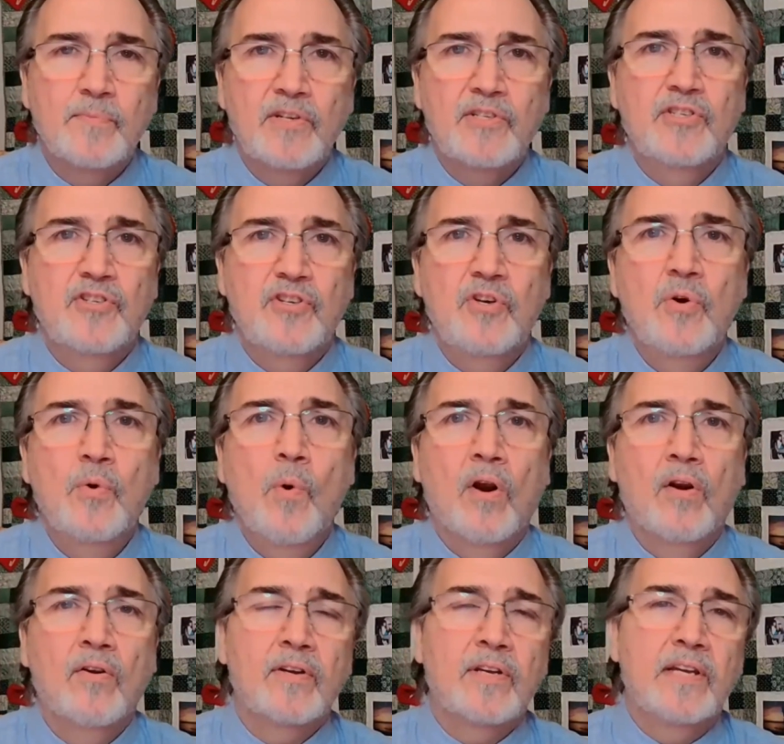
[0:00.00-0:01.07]
much as you
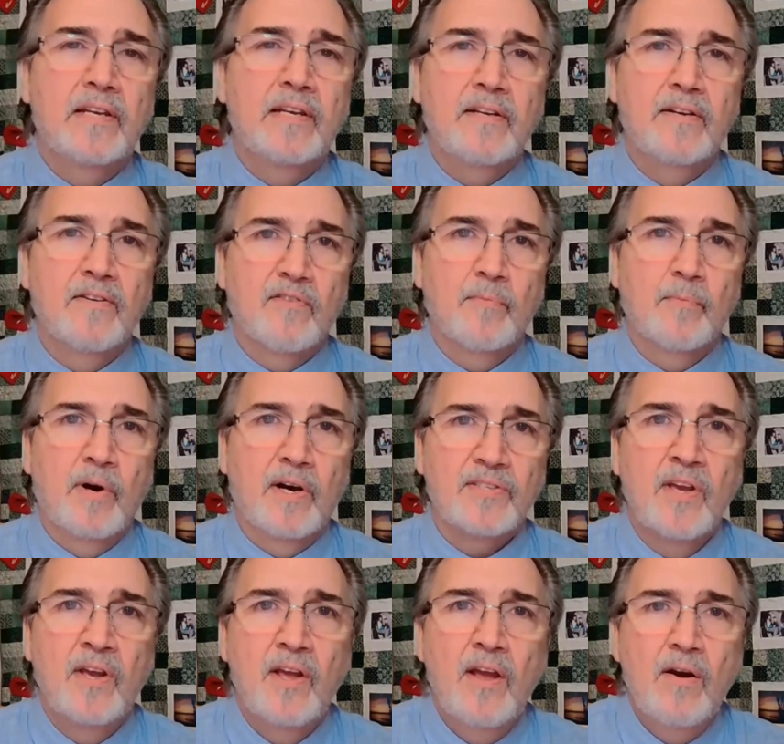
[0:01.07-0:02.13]
are looking to hear from us.